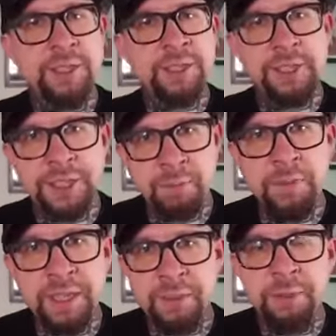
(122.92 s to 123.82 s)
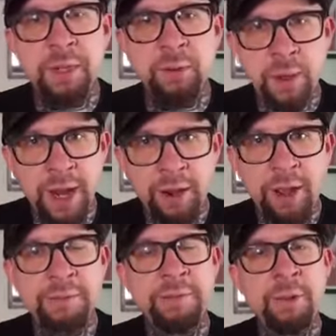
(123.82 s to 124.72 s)
it's just something to be aware
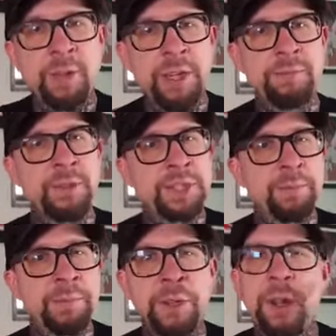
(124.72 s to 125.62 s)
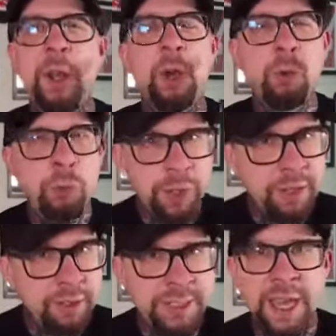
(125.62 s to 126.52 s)
of. If you're looking for something
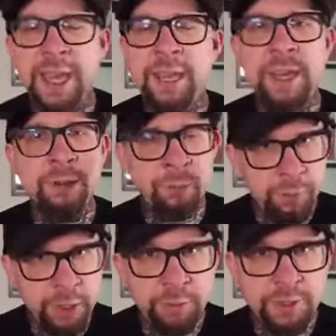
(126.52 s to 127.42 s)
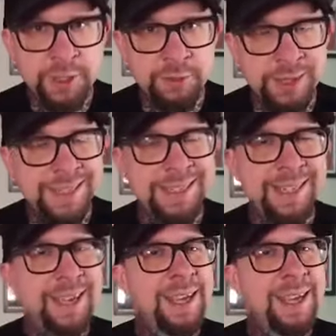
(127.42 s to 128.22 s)
real tight and real restricted,